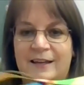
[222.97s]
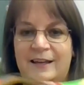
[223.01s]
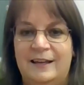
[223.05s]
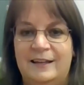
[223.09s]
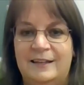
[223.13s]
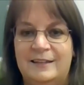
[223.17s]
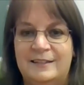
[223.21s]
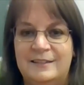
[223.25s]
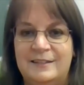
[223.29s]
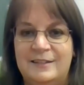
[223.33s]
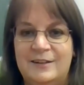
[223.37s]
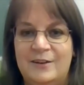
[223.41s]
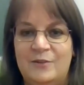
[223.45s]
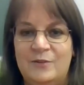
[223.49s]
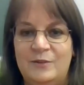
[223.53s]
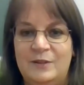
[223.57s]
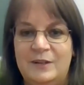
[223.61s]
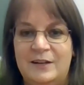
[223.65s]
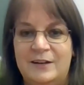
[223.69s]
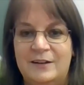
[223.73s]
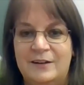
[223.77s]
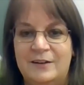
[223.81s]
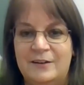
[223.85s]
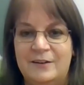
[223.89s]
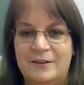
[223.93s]
It's no
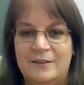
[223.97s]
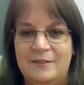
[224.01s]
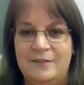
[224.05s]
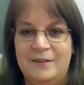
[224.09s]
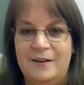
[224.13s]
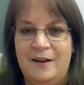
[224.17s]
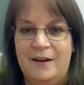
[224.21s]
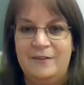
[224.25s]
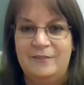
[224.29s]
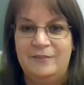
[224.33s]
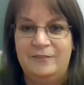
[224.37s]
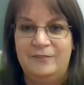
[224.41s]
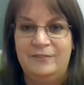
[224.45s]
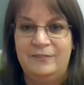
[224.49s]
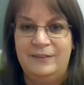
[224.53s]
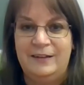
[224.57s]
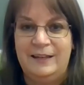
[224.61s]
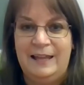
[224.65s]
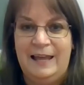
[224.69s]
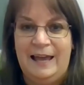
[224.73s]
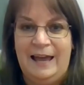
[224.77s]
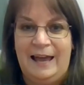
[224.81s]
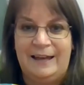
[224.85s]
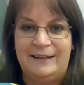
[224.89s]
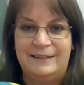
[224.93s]
longer
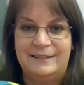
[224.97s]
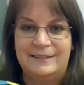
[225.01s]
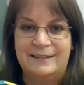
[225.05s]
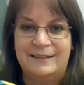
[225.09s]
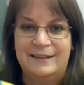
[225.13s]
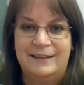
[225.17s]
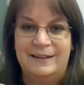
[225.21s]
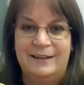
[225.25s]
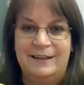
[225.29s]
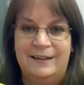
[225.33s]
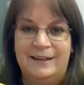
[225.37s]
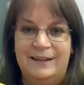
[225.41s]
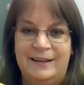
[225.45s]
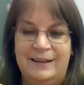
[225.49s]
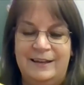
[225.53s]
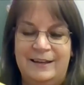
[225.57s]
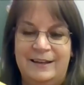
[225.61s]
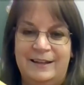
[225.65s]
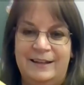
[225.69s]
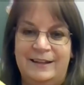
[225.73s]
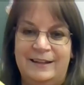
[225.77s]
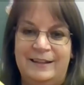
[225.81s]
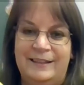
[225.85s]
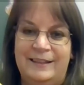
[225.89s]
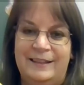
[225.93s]
flat.
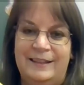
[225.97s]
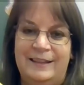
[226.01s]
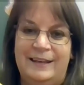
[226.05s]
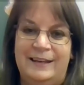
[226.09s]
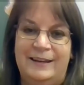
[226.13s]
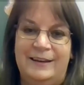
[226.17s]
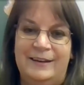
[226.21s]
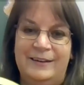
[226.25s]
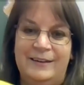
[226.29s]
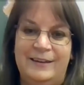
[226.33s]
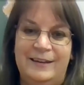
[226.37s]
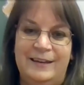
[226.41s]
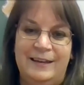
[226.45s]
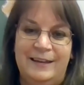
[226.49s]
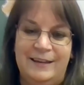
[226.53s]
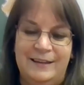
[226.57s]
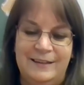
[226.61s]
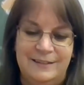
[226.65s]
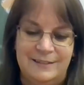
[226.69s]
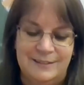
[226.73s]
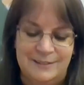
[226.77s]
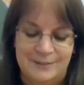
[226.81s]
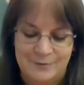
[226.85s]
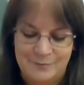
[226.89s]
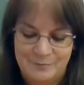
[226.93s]
There
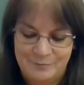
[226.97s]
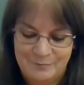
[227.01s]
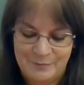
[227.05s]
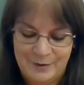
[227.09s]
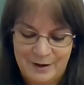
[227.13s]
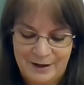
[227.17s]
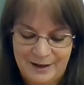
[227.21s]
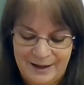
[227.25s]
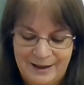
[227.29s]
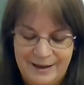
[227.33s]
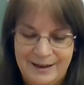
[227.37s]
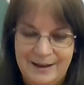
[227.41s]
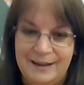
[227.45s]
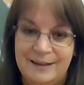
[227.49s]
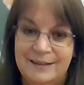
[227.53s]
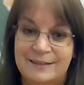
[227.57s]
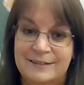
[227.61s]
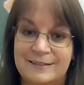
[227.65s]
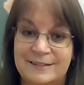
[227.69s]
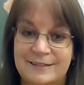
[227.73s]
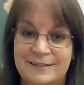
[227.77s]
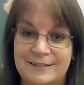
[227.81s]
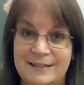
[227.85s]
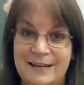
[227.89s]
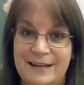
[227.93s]
is my
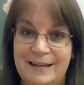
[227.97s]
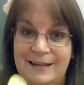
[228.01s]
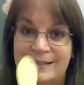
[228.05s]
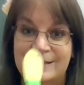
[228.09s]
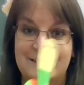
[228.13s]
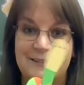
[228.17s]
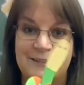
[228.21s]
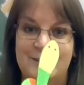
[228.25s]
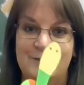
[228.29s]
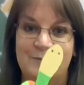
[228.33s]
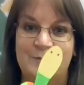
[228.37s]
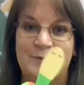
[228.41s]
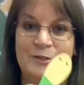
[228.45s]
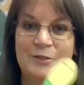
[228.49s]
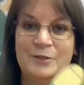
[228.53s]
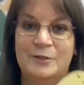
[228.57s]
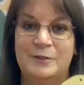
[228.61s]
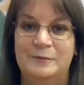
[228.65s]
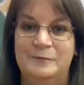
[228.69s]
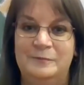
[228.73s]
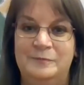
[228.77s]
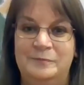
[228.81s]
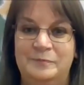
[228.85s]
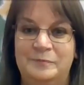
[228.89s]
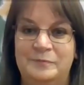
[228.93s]
snake sculpture.
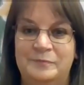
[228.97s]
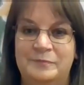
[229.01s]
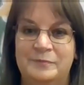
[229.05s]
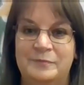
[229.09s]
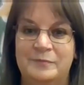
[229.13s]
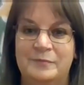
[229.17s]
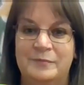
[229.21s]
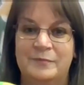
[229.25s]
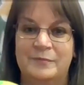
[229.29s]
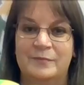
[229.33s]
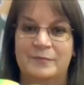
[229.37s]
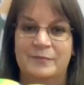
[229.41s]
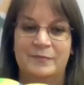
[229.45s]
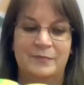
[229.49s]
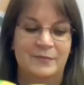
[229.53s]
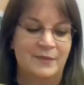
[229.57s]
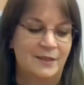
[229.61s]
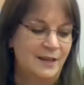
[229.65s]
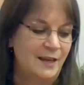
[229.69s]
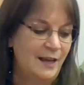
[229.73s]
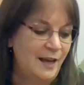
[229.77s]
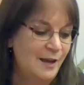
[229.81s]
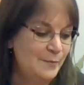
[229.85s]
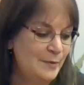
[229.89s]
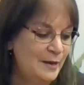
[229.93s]

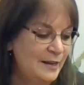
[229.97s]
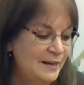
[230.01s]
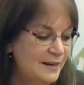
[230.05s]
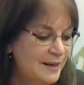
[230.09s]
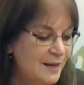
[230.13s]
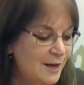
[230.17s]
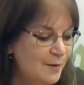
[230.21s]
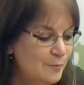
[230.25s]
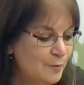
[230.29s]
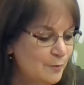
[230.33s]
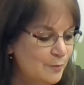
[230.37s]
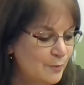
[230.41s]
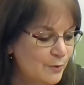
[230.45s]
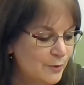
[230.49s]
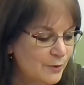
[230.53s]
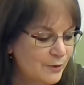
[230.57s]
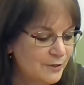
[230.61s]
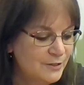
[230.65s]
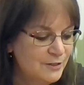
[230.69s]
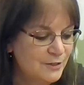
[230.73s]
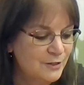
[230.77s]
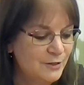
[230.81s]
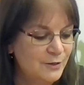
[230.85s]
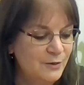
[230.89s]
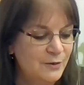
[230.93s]
I made a couple more
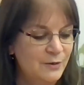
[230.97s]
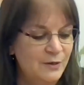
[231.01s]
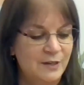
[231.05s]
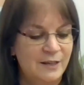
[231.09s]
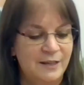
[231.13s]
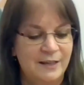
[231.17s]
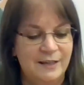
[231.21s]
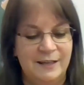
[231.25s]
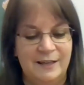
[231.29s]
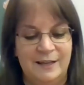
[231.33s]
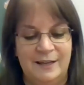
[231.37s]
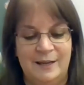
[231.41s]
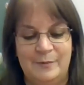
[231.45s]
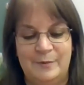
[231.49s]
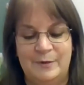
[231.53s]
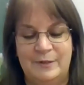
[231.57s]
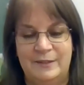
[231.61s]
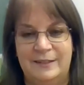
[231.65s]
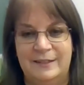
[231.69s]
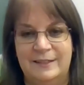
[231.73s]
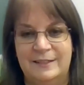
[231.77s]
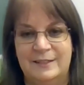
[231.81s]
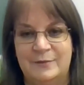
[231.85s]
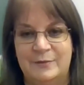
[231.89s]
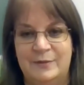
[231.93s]
too. How about
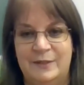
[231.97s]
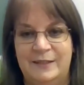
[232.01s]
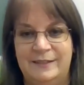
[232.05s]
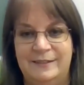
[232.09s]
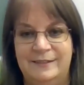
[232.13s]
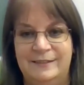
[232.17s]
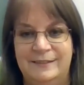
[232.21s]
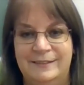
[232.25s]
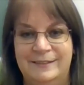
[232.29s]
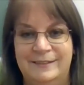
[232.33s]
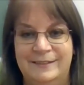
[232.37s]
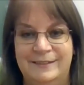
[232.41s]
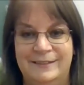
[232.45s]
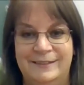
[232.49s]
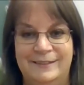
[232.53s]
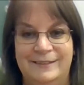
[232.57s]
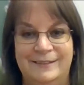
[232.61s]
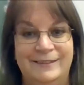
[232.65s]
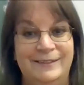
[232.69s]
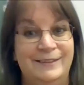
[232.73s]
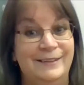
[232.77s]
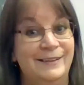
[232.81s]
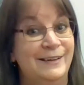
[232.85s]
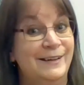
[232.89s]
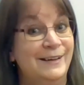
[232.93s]
this one?
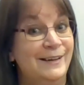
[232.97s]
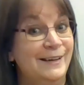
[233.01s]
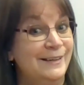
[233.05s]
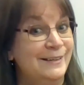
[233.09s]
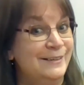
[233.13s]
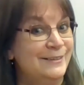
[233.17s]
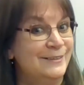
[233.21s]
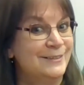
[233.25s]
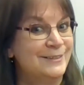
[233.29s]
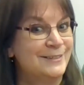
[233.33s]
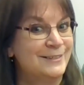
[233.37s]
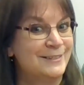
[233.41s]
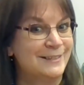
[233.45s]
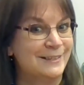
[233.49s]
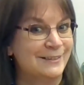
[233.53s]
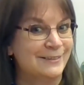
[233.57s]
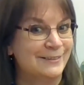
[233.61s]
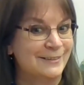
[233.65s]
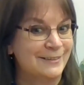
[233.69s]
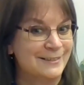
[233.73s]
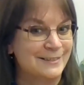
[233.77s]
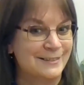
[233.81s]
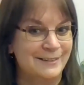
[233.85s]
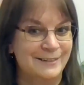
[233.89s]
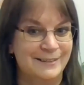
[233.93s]
I used
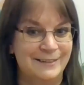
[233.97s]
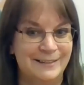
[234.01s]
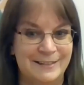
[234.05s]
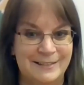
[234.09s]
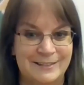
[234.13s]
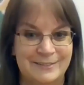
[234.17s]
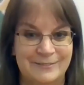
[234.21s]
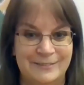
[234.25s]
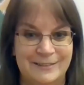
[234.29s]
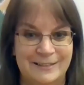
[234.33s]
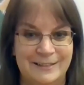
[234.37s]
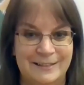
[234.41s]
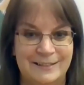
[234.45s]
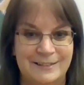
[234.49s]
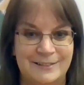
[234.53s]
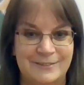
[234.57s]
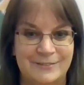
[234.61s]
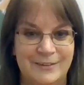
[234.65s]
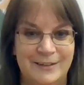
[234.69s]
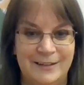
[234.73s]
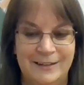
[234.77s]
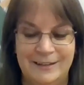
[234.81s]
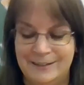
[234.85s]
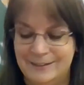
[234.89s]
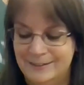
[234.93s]
stickers on this one as
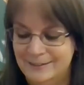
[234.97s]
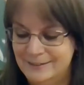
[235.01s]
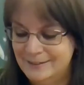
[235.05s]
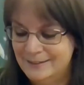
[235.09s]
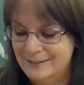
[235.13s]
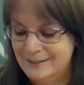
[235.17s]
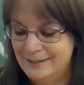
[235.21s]
well.